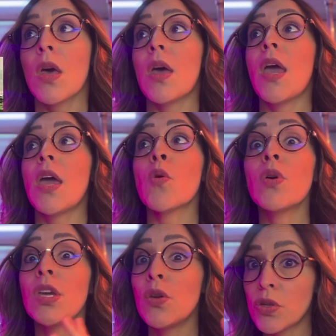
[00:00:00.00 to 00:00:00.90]
And
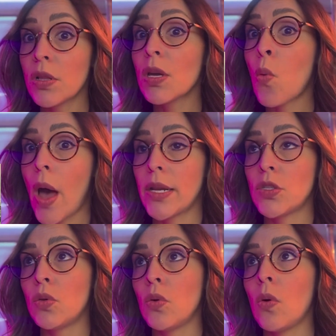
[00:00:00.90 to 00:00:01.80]
we usually want
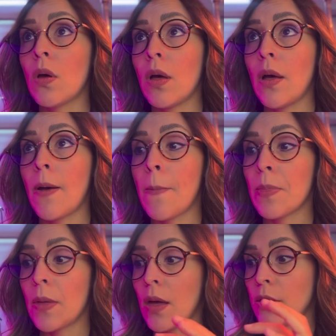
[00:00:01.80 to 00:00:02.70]
to
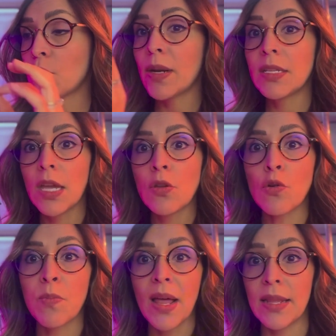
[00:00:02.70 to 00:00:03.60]
um, uh, to maintain
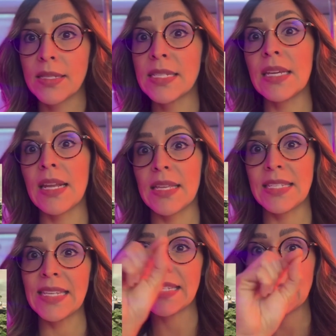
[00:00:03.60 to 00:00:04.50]
our plants in a
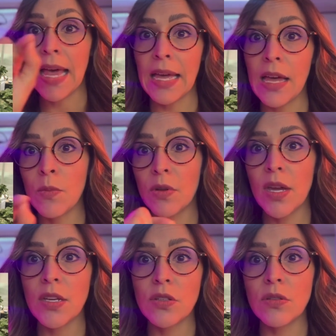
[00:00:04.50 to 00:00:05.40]
zigzag
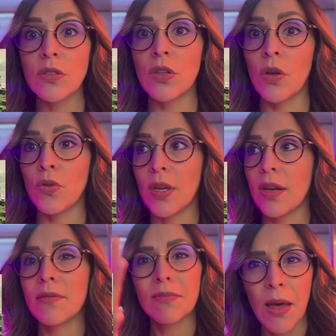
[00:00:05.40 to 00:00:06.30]
accommodation, so you
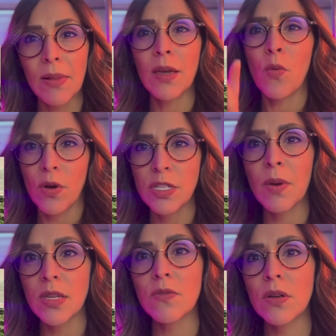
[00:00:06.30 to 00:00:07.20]
can have like more
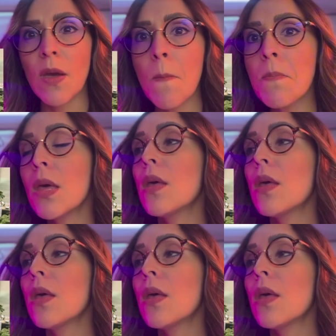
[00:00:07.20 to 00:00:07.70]
space for them.